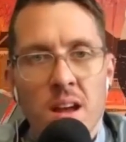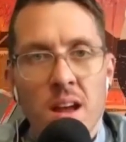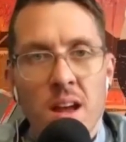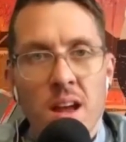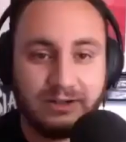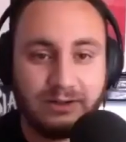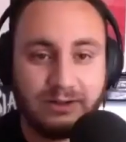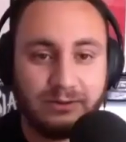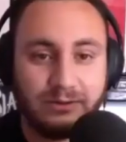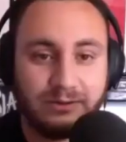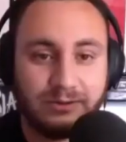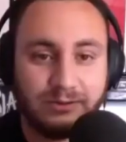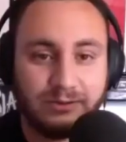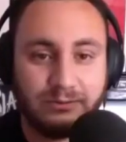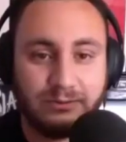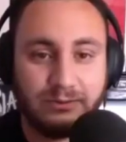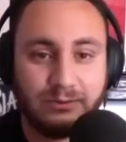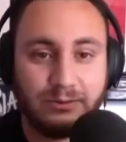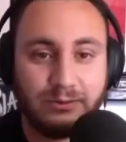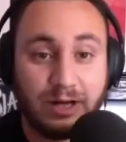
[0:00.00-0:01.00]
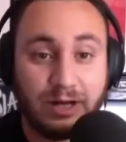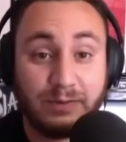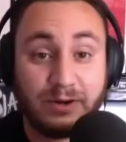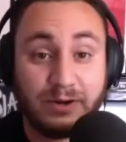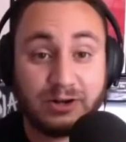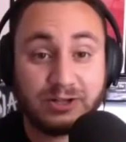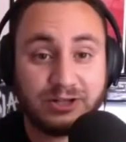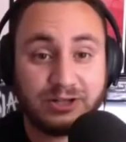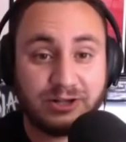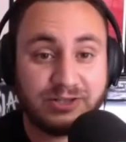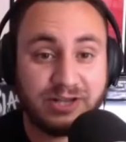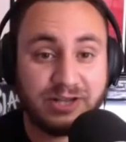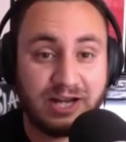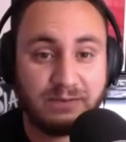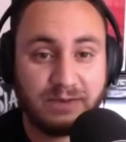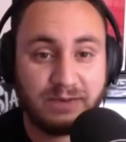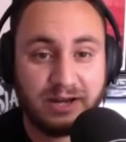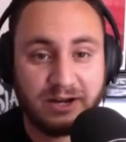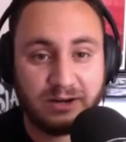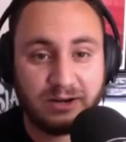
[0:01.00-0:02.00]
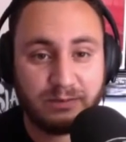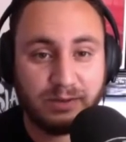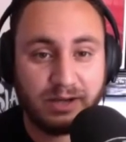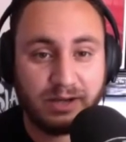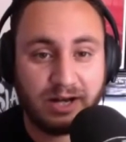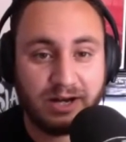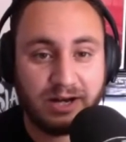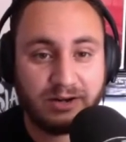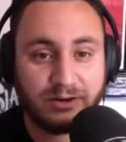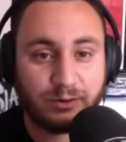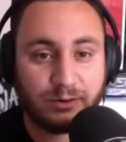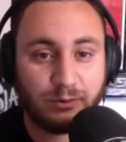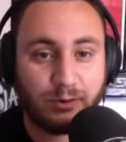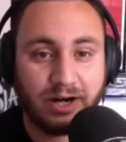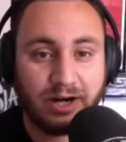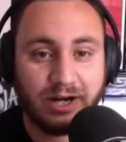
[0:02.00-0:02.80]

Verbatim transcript: Yeah. Well, I better start dyeing my hair blonde